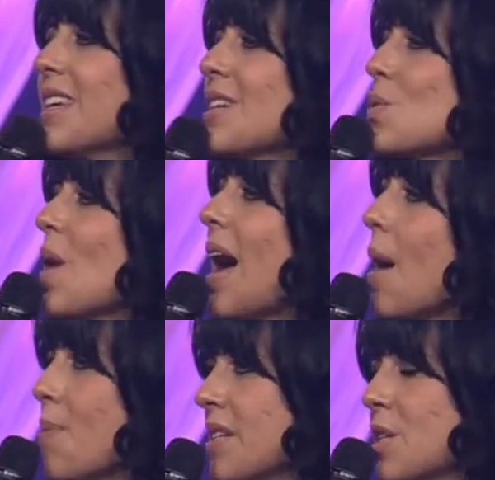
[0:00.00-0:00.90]
things will
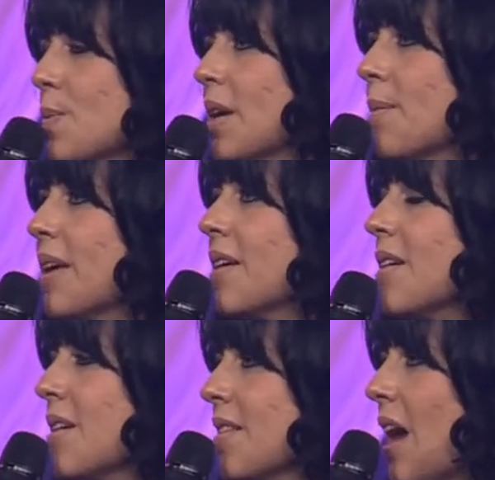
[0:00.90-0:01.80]
happen to me. But
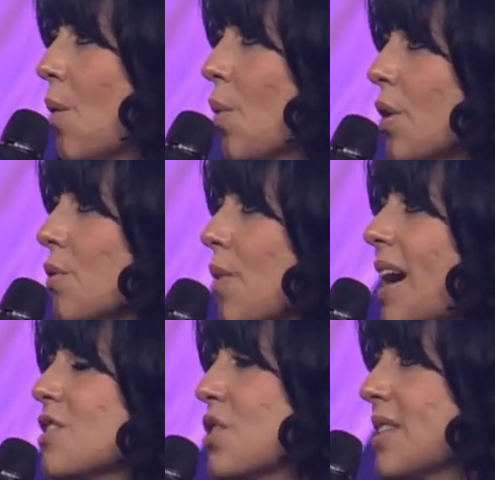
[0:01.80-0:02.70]
that word
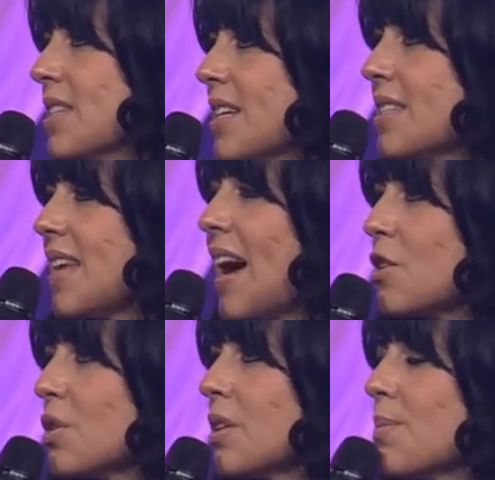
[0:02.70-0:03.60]
righteousness
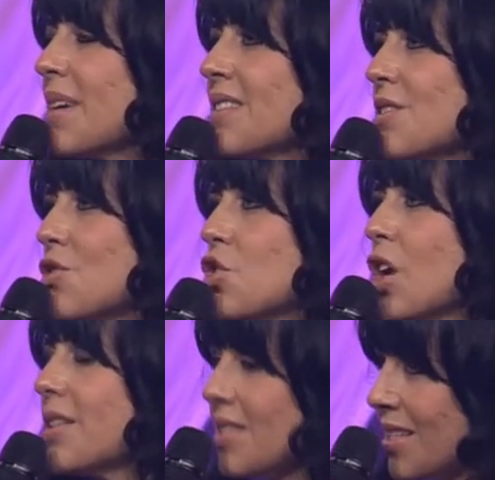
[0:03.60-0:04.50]
actually means
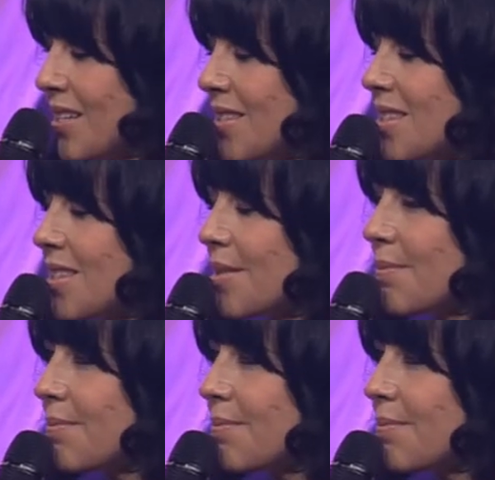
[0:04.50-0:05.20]
justice.